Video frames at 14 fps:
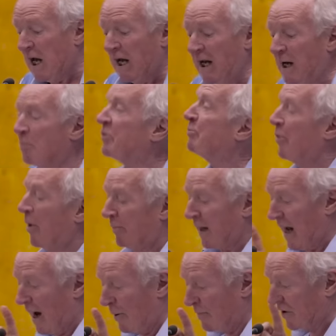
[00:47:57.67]
He was
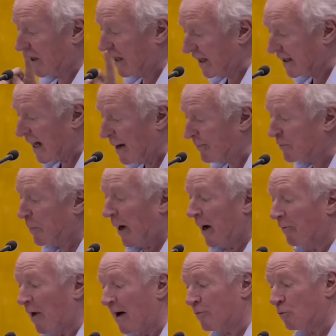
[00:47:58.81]
promptly, however, kidnapped by
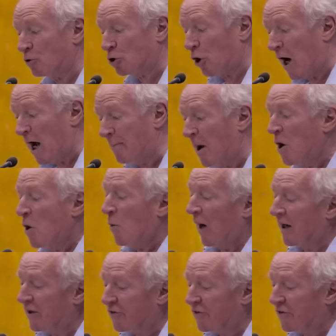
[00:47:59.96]
a rival tribe, while